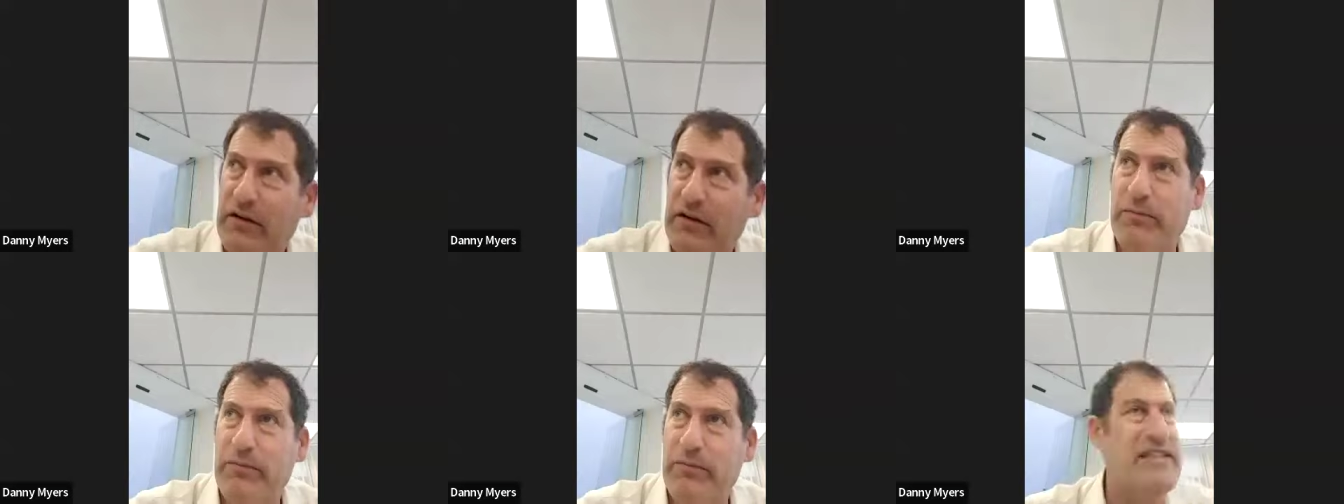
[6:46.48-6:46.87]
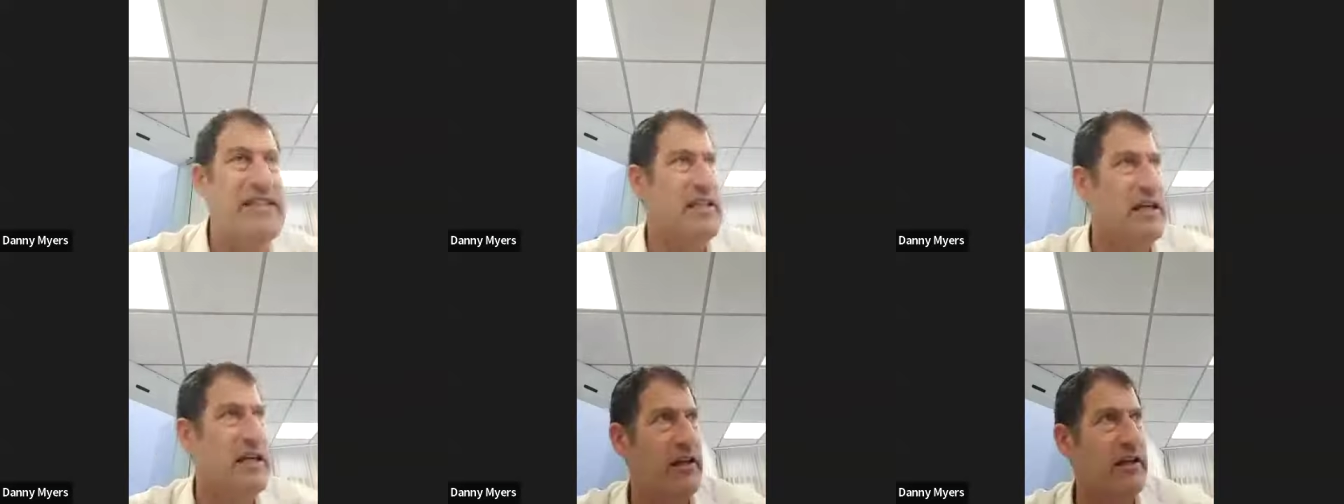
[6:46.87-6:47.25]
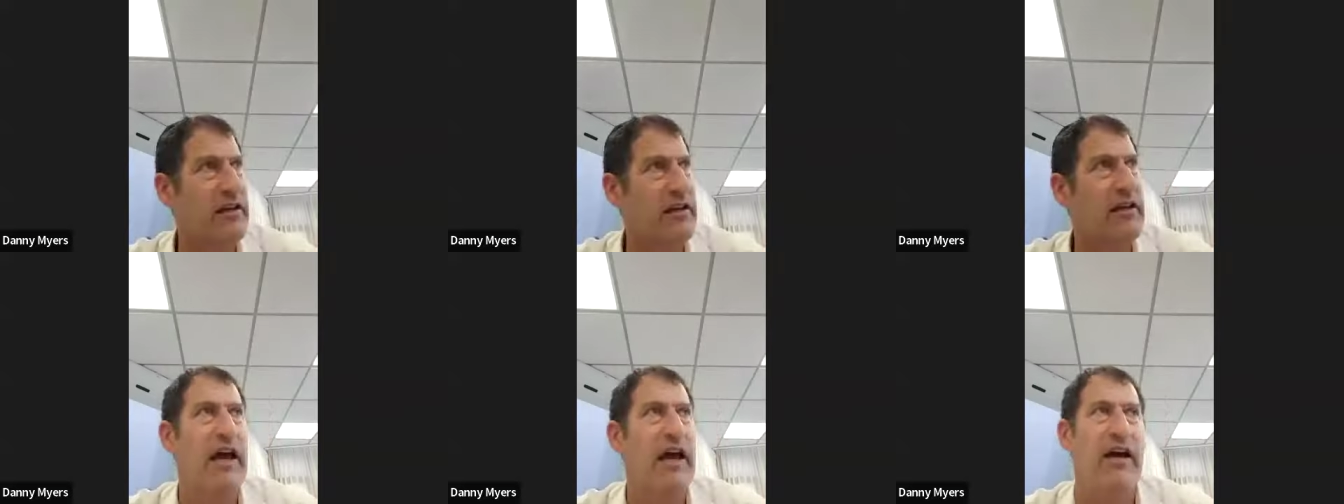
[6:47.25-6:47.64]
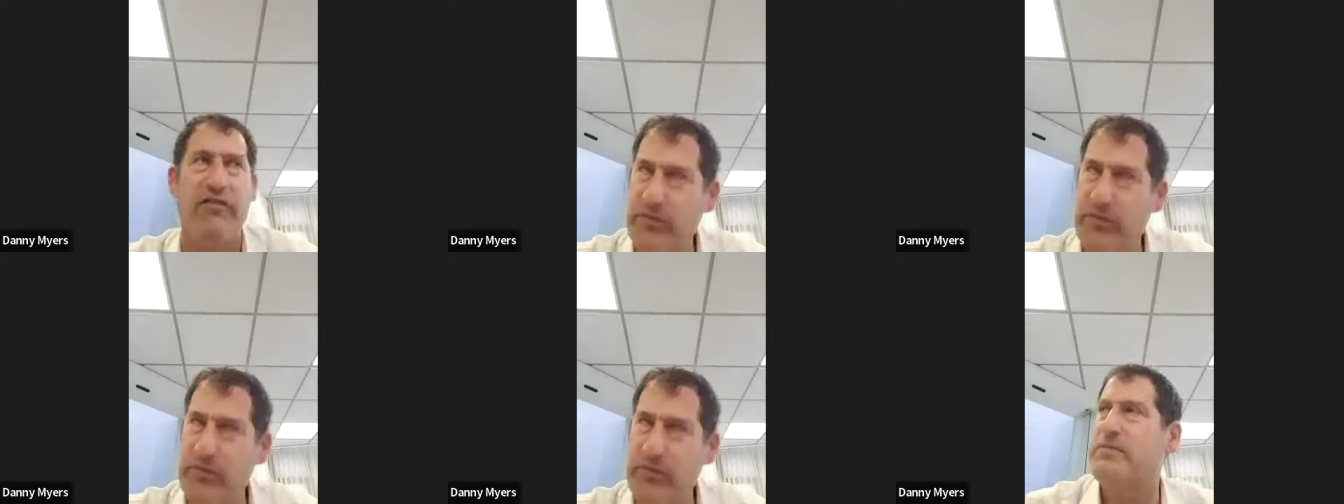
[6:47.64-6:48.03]
you really, really
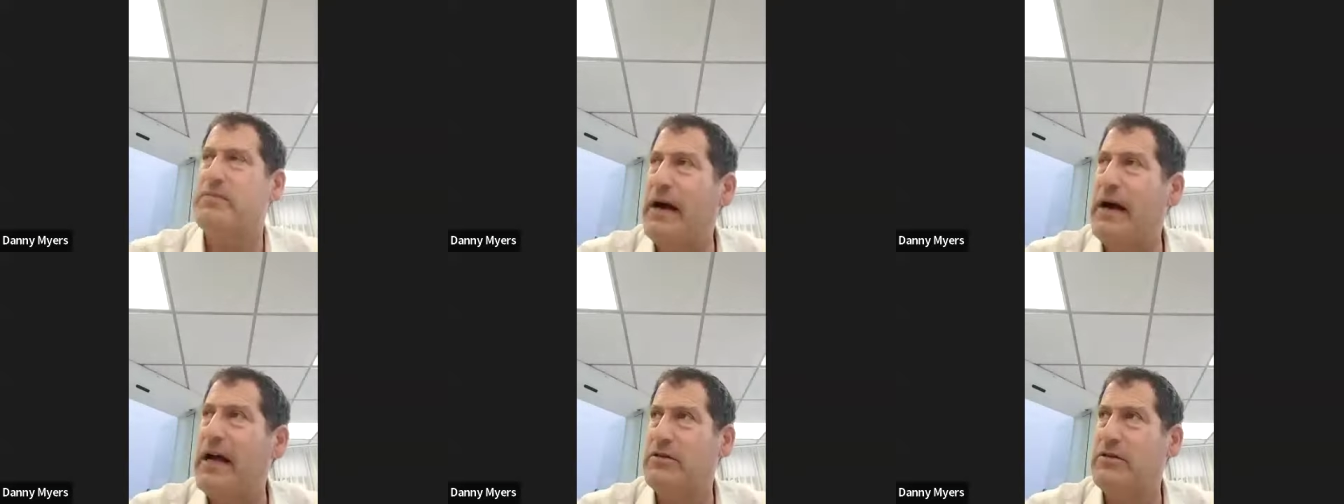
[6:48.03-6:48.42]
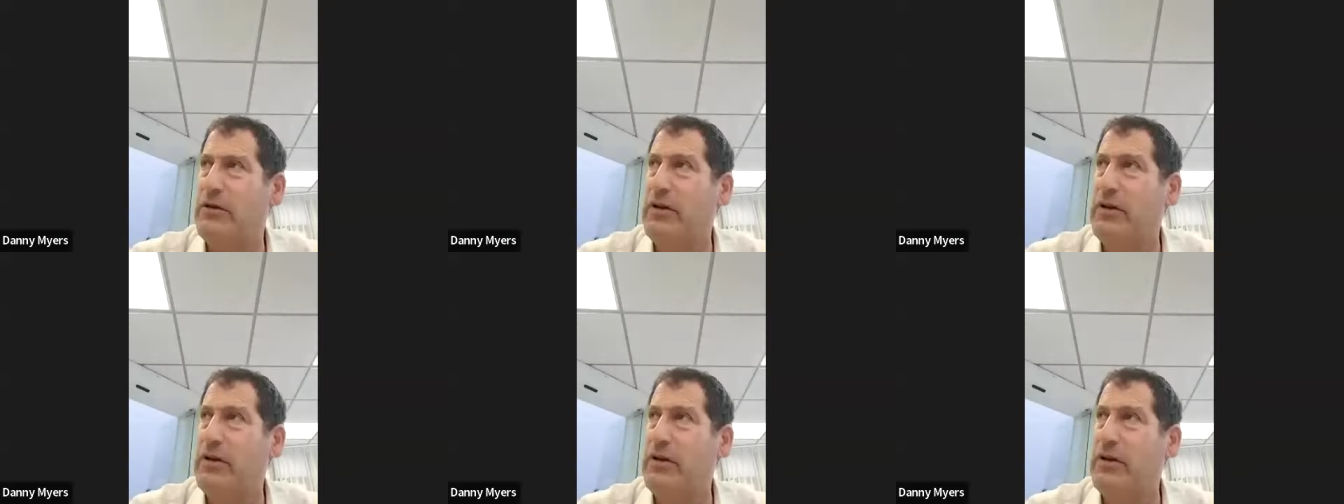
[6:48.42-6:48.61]
didn't know,